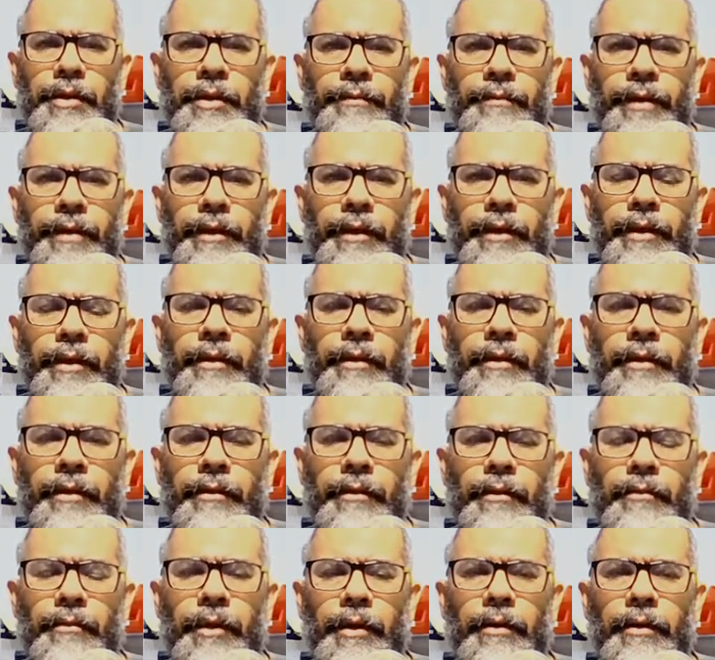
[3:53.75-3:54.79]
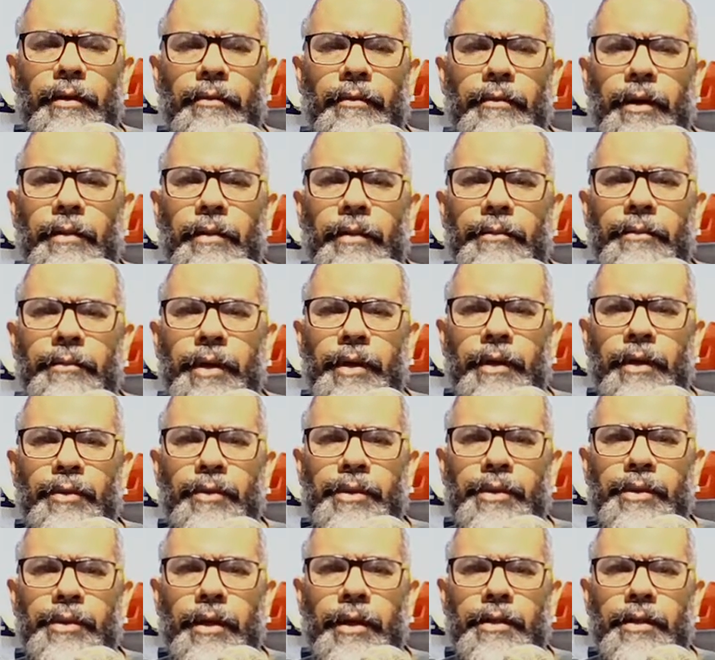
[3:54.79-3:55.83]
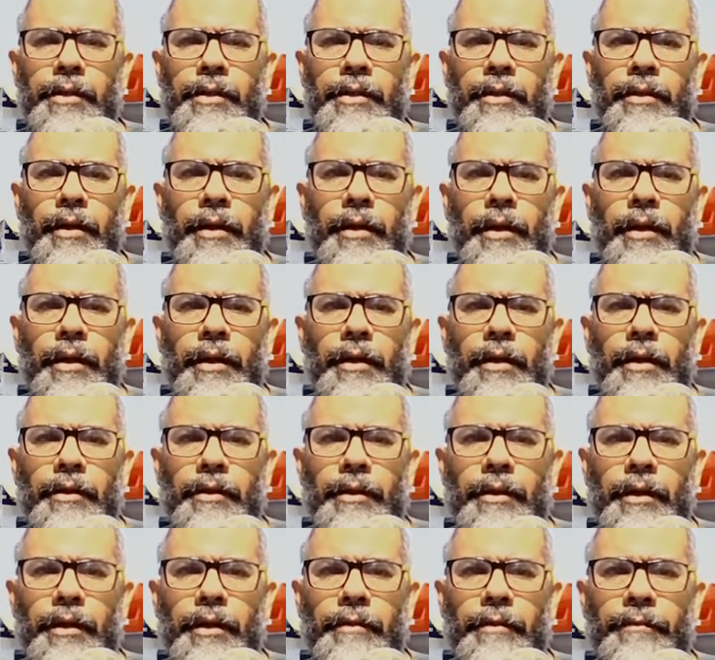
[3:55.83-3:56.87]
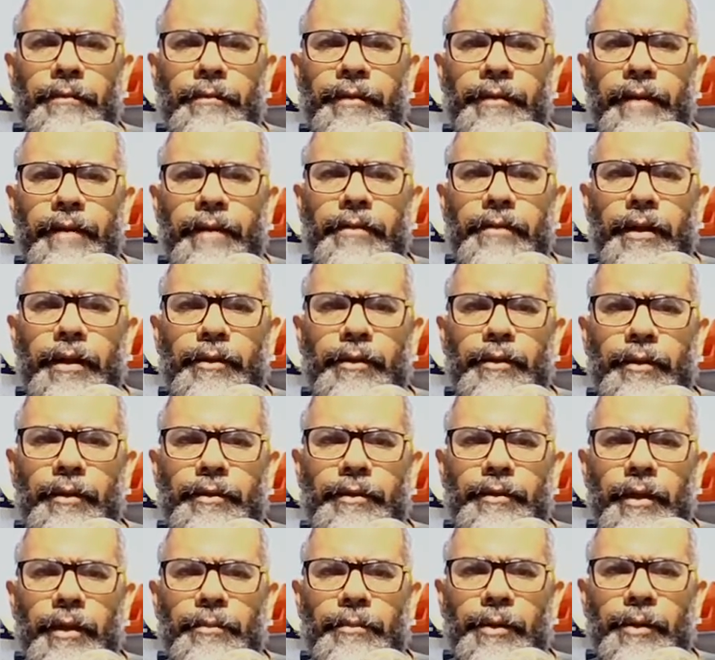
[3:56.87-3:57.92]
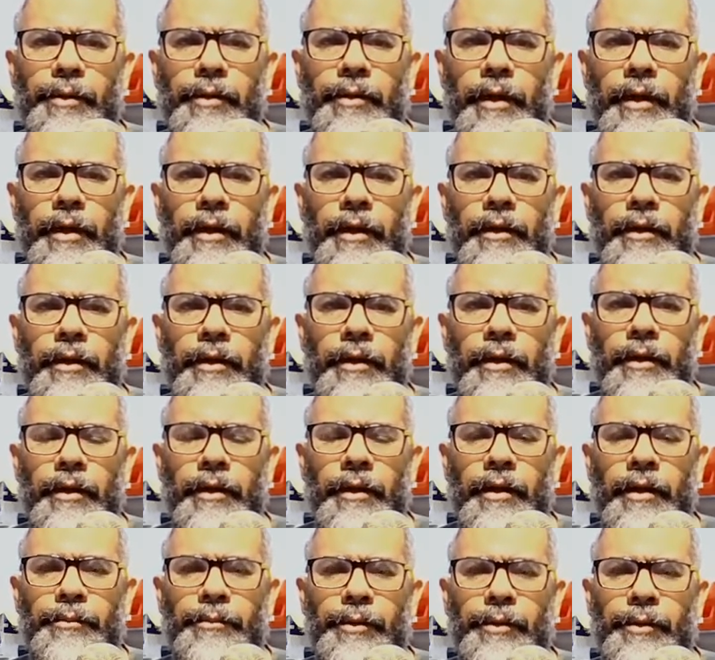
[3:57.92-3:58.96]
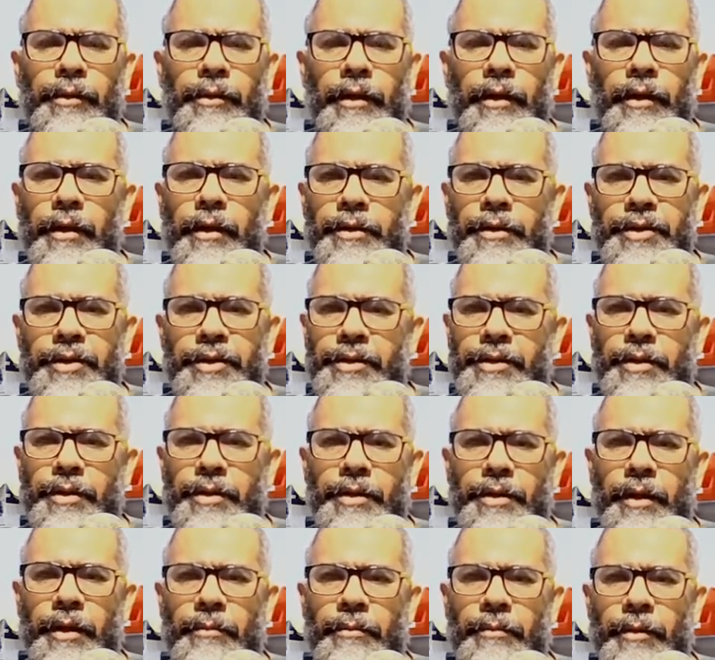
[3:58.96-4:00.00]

In fact, what I'm trying to say is that the wavelength of the input light and the output light are just the same.